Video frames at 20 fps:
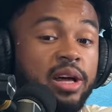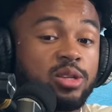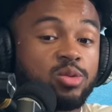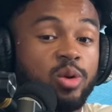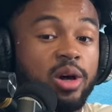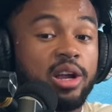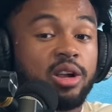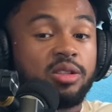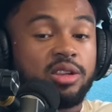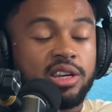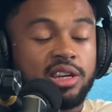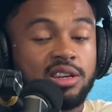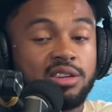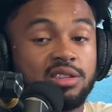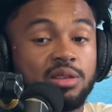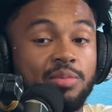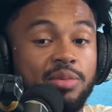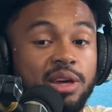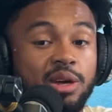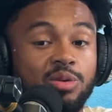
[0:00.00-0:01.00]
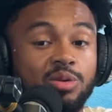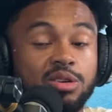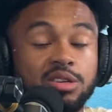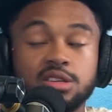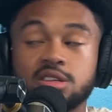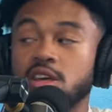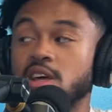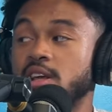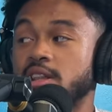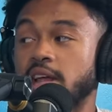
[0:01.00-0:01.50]
That's why I don't like killing the big
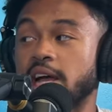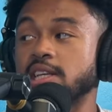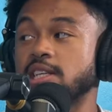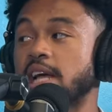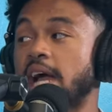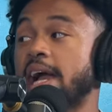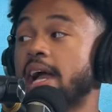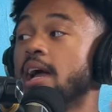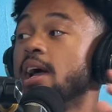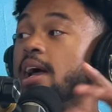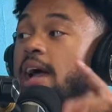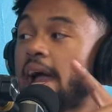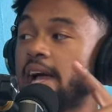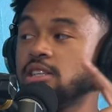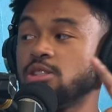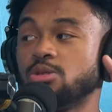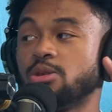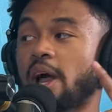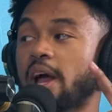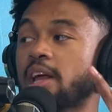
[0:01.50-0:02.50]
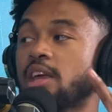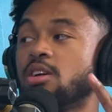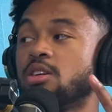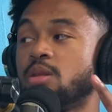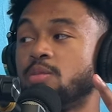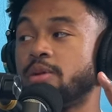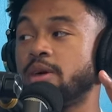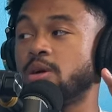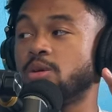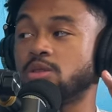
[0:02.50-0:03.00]
ones. And actually, I, actually, you gotta kill
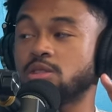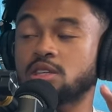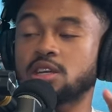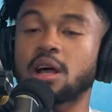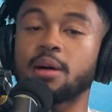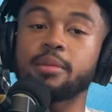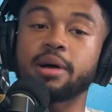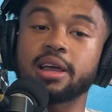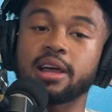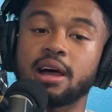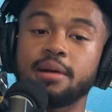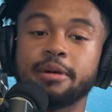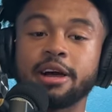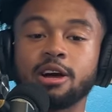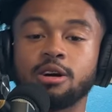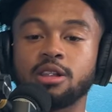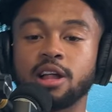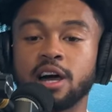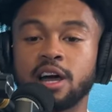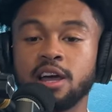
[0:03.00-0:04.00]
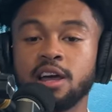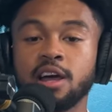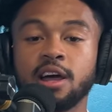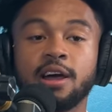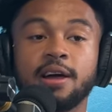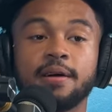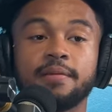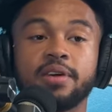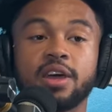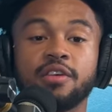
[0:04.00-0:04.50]
the big ones because I'm like, I'm not gonna lie
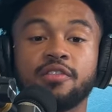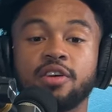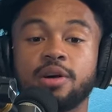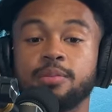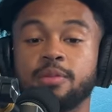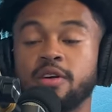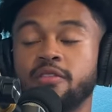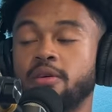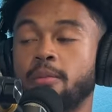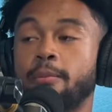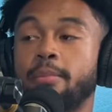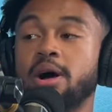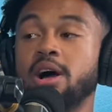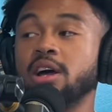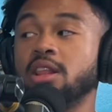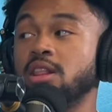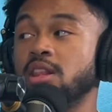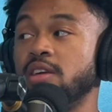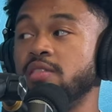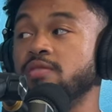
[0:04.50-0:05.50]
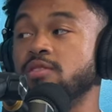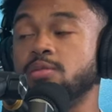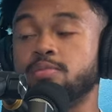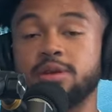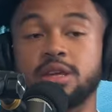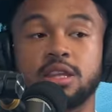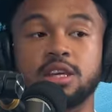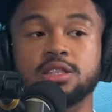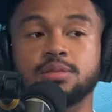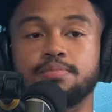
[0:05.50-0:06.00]
if a, if a bug lived to
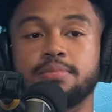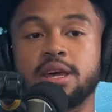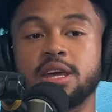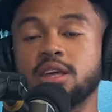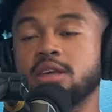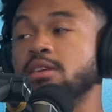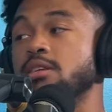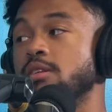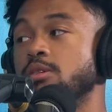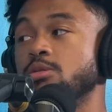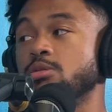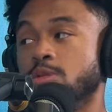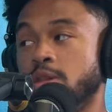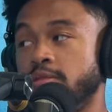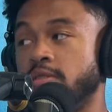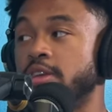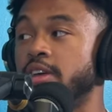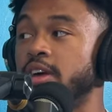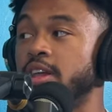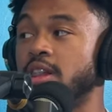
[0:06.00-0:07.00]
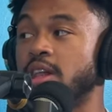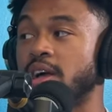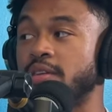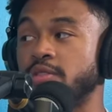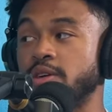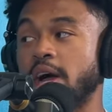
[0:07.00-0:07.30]
be this big, you lived a good life.